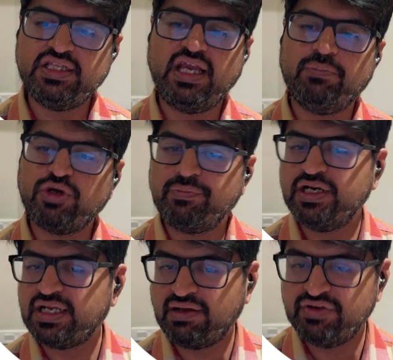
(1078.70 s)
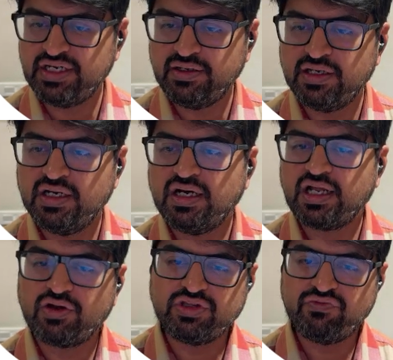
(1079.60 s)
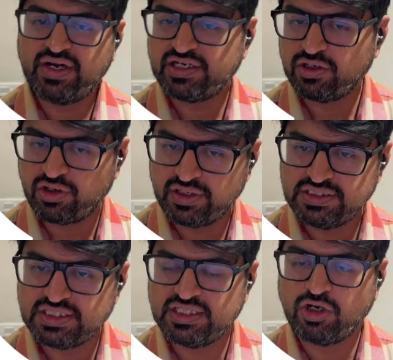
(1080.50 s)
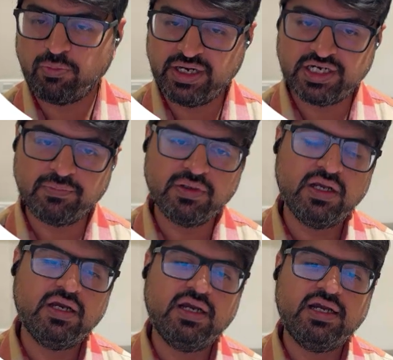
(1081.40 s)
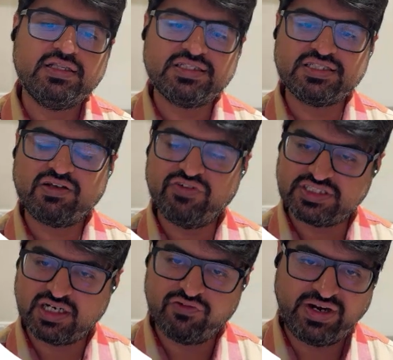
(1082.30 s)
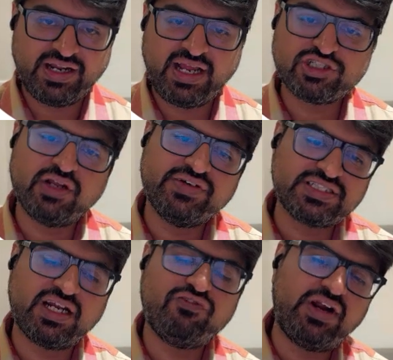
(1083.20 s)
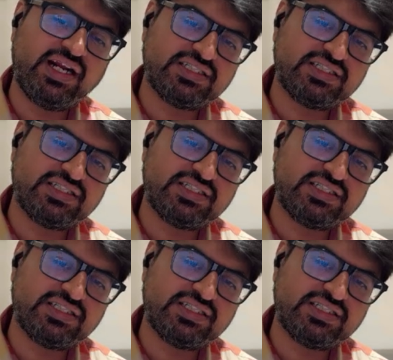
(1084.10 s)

in the abdominal cavity around the vital organs in the omentum. This is the visceral fat. Actually, visceral fat